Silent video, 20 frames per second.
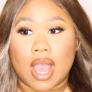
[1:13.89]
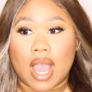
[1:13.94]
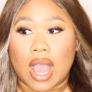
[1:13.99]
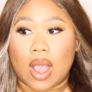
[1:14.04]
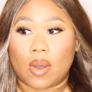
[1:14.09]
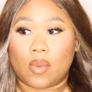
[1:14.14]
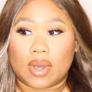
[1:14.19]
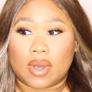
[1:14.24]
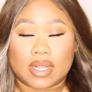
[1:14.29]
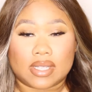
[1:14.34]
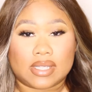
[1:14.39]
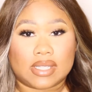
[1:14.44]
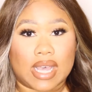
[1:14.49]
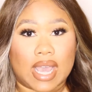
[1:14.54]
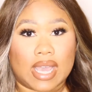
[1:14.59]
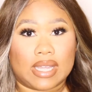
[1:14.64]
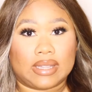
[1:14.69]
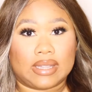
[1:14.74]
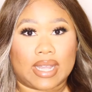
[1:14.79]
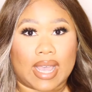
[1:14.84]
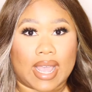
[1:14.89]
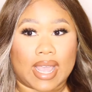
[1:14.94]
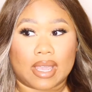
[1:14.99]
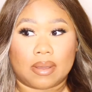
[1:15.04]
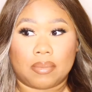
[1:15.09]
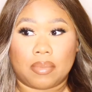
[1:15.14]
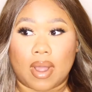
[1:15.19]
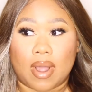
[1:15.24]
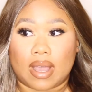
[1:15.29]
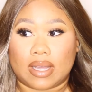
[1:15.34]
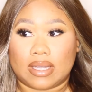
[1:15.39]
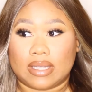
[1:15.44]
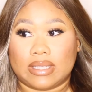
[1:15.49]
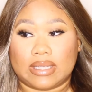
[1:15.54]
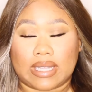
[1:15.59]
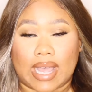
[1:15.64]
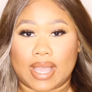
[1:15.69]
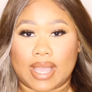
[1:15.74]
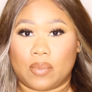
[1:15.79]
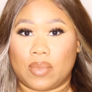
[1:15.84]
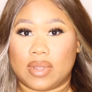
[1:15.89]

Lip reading: I want to say like probably like